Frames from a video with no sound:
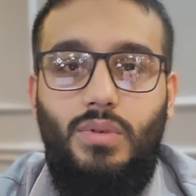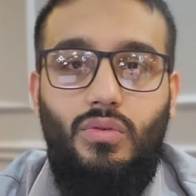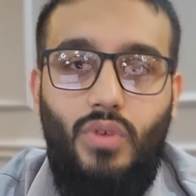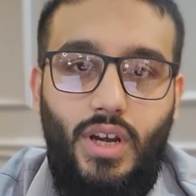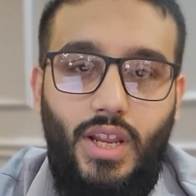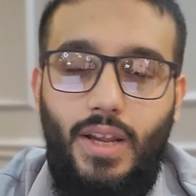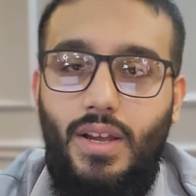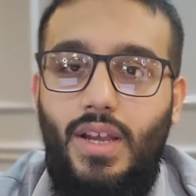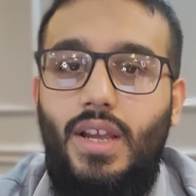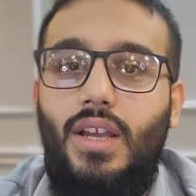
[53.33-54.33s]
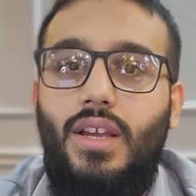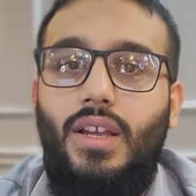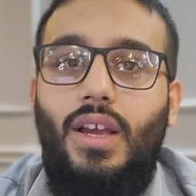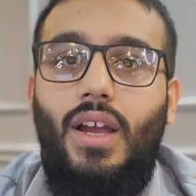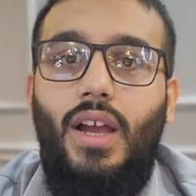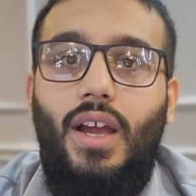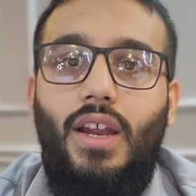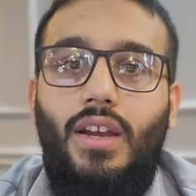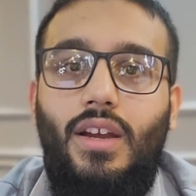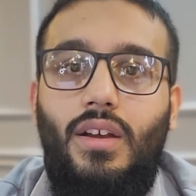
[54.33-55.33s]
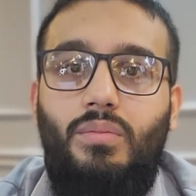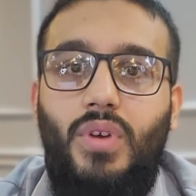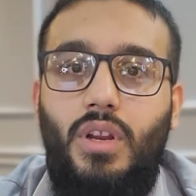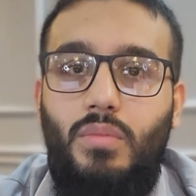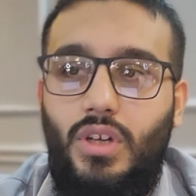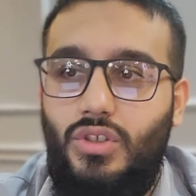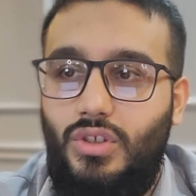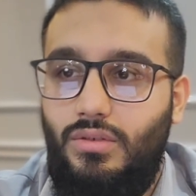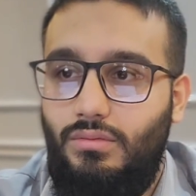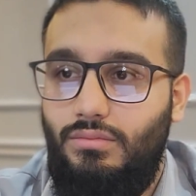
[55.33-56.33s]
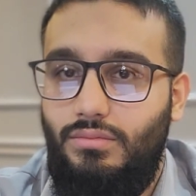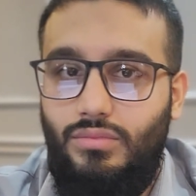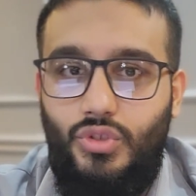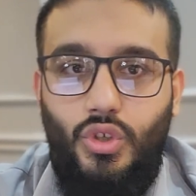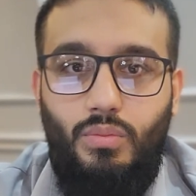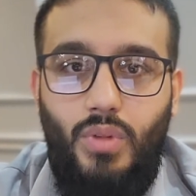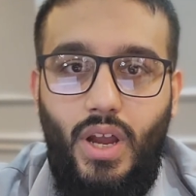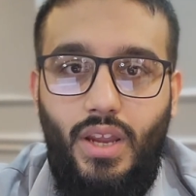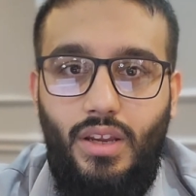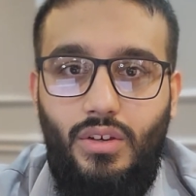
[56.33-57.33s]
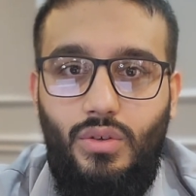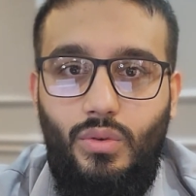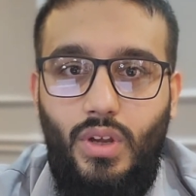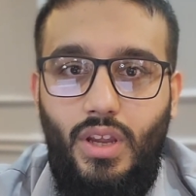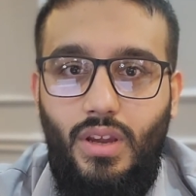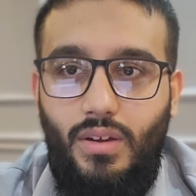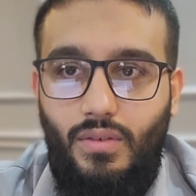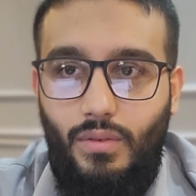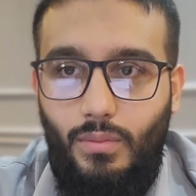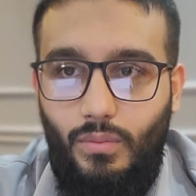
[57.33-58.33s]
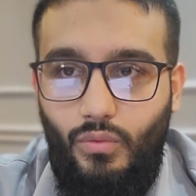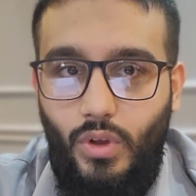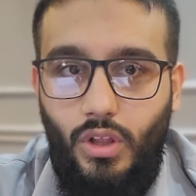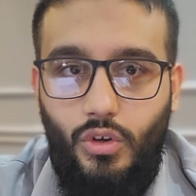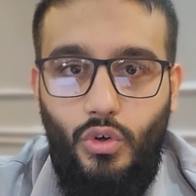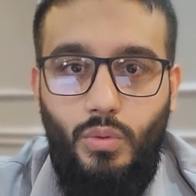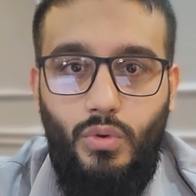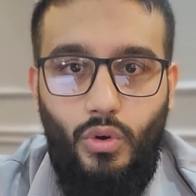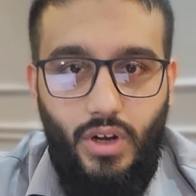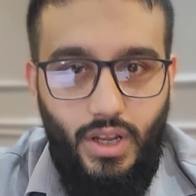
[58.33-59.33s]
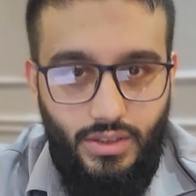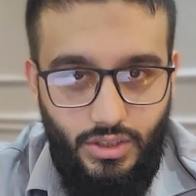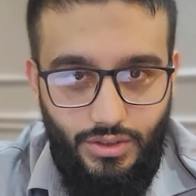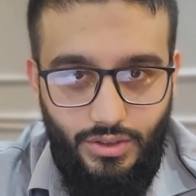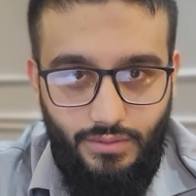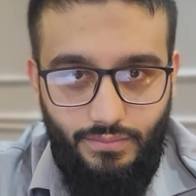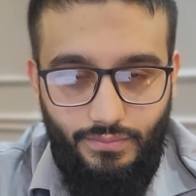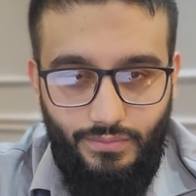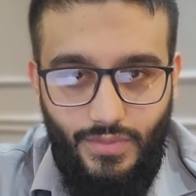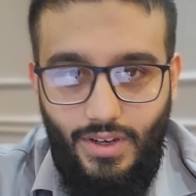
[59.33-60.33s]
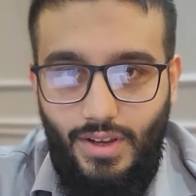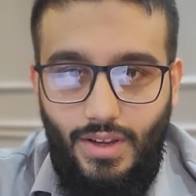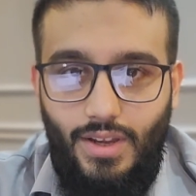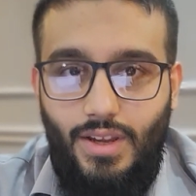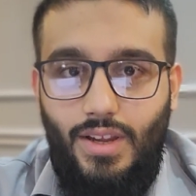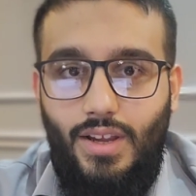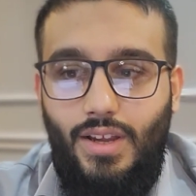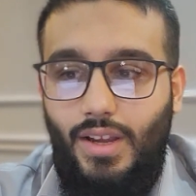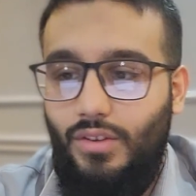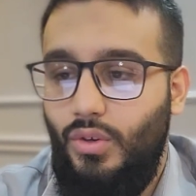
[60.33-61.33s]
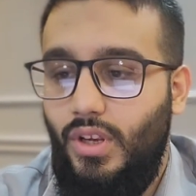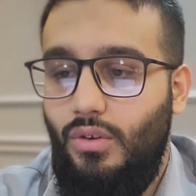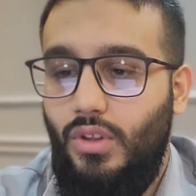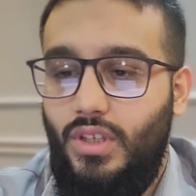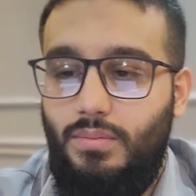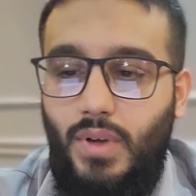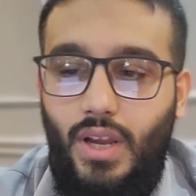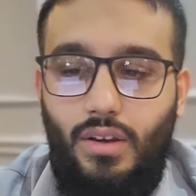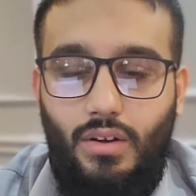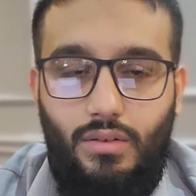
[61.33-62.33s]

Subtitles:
been running, and pretty much you're buying into a well-groomed organization. And you can do this by